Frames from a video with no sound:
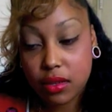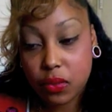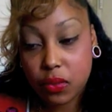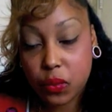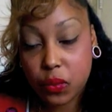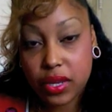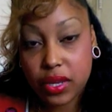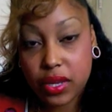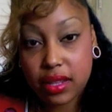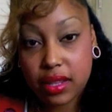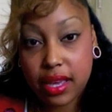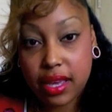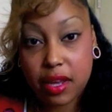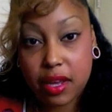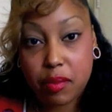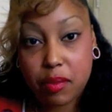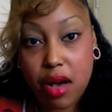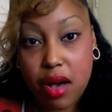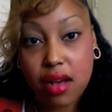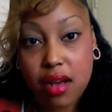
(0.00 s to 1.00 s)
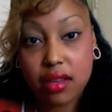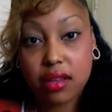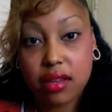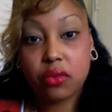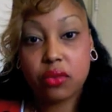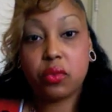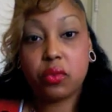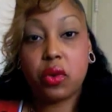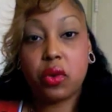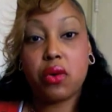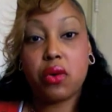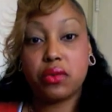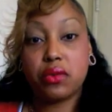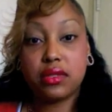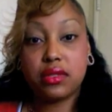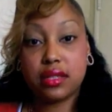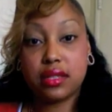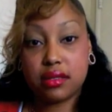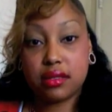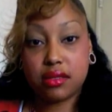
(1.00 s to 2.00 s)
went like a manga route
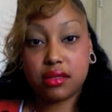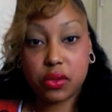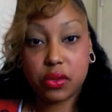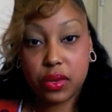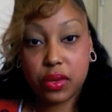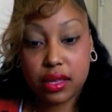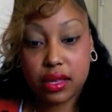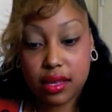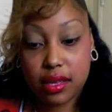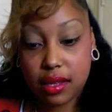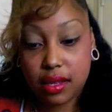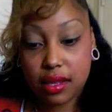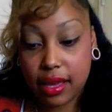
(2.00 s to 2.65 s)
to doing it,